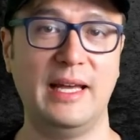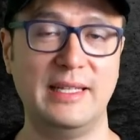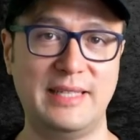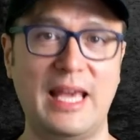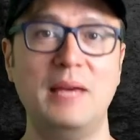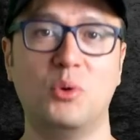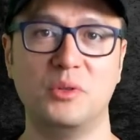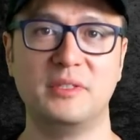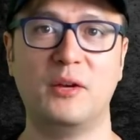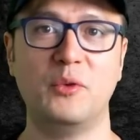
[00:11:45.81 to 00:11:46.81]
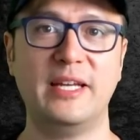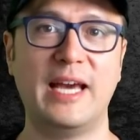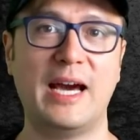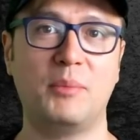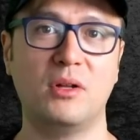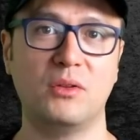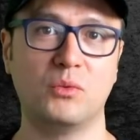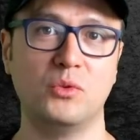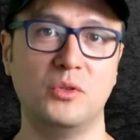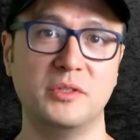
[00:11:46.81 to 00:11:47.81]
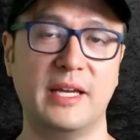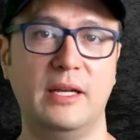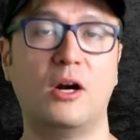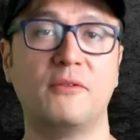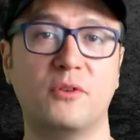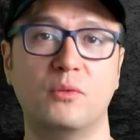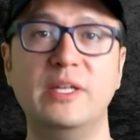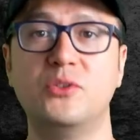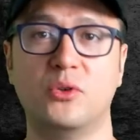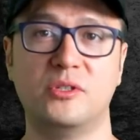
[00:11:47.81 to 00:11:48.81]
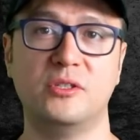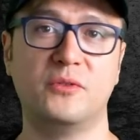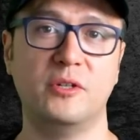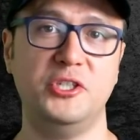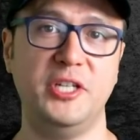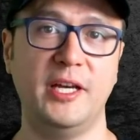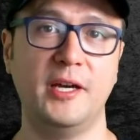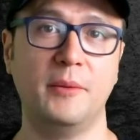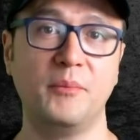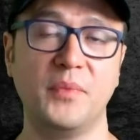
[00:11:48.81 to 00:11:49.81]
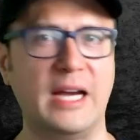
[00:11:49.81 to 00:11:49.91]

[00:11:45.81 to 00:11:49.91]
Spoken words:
and tables that recap all the rules and offer resources for a GM.